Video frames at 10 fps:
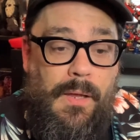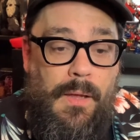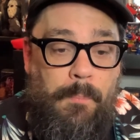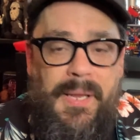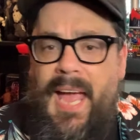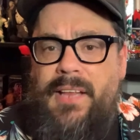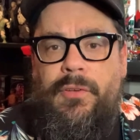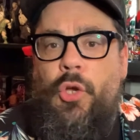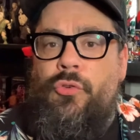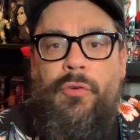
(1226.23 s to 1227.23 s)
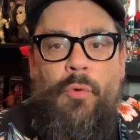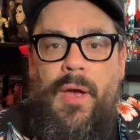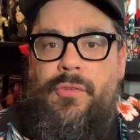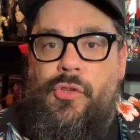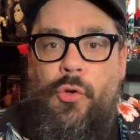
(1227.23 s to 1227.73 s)
But again, use your
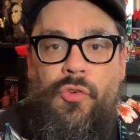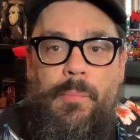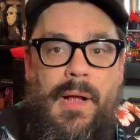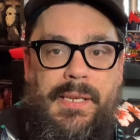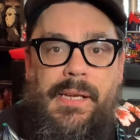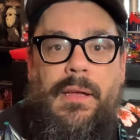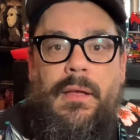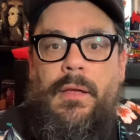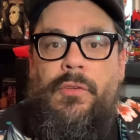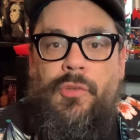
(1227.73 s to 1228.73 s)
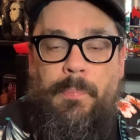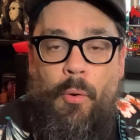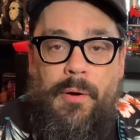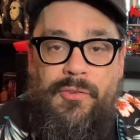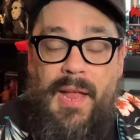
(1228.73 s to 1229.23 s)
voice, use your money,
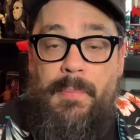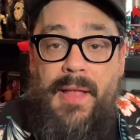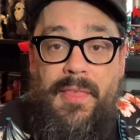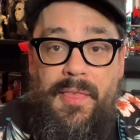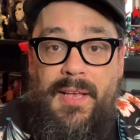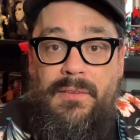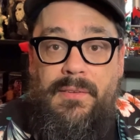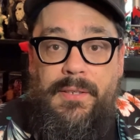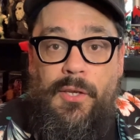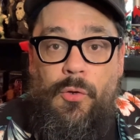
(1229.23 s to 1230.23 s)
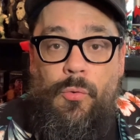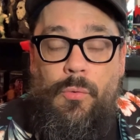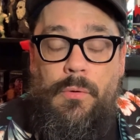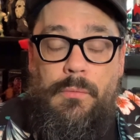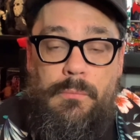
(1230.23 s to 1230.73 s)
stand behind the things that
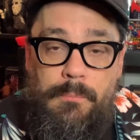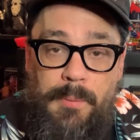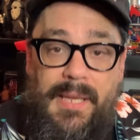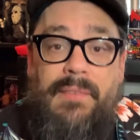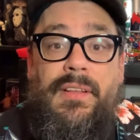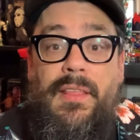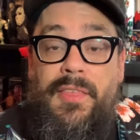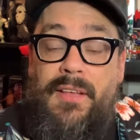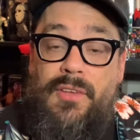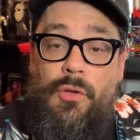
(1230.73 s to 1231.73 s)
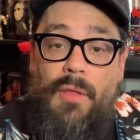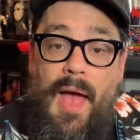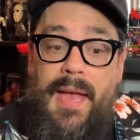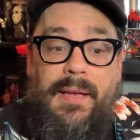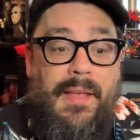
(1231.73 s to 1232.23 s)
you believe in and the things that you
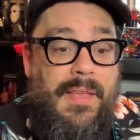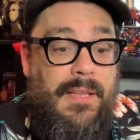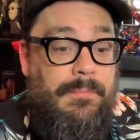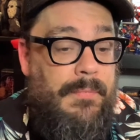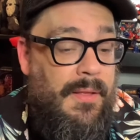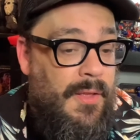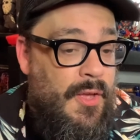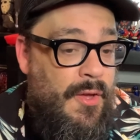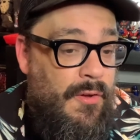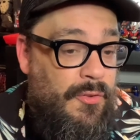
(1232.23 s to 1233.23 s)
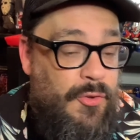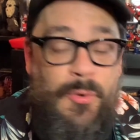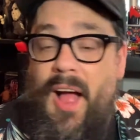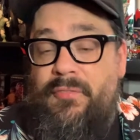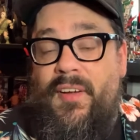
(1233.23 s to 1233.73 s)
like, and then do
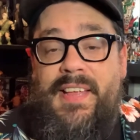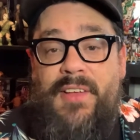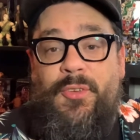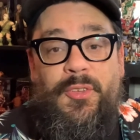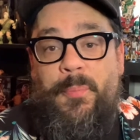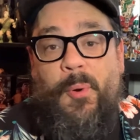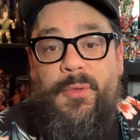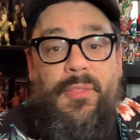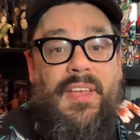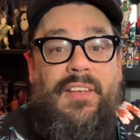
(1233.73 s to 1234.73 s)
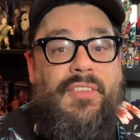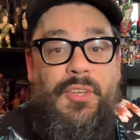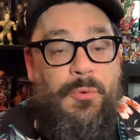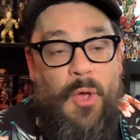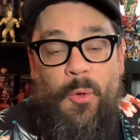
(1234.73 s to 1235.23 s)
not financially support the things that
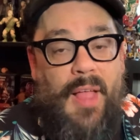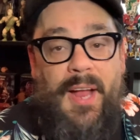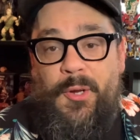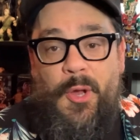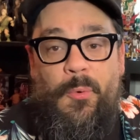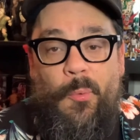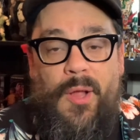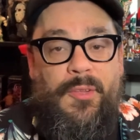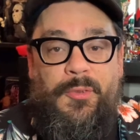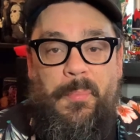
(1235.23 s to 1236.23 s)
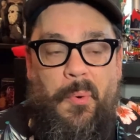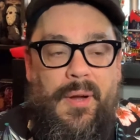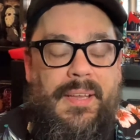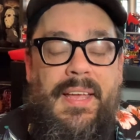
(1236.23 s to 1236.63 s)
you don't like or don't want to support.